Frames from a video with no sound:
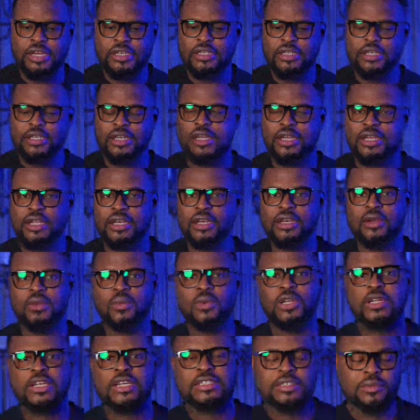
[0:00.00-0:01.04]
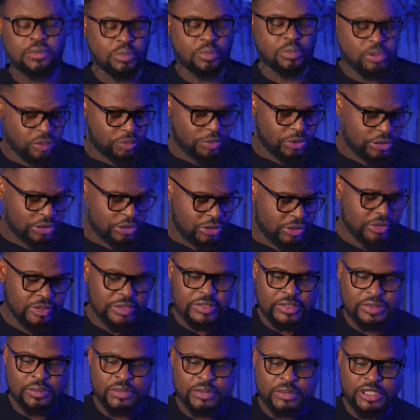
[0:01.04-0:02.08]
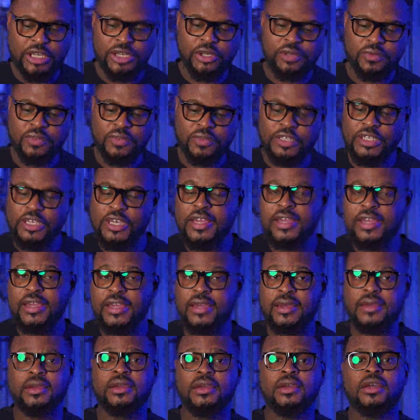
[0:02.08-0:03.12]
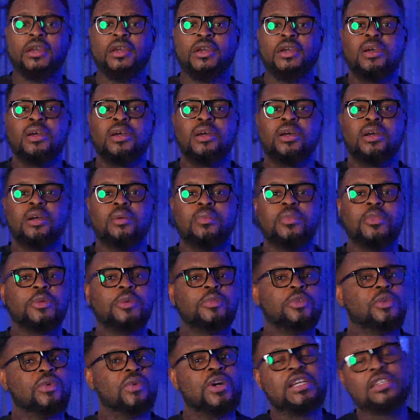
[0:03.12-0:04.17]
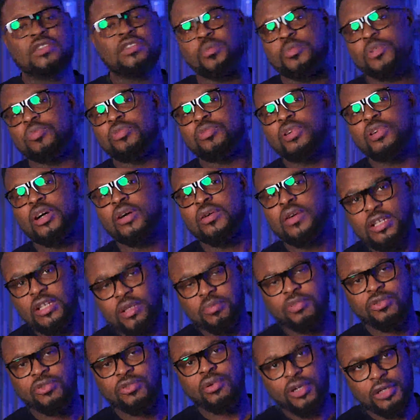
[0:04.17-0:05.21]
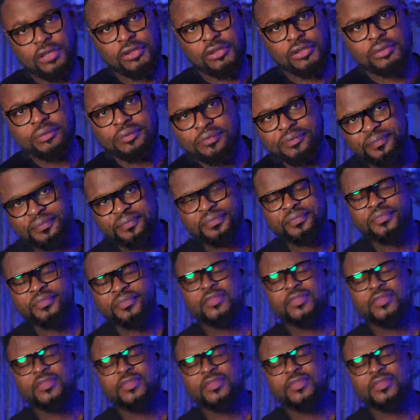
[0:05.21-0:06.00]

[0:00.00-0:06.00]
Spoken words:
All right. And what that simply means is the beginning of the year, maybe why some people are already broke.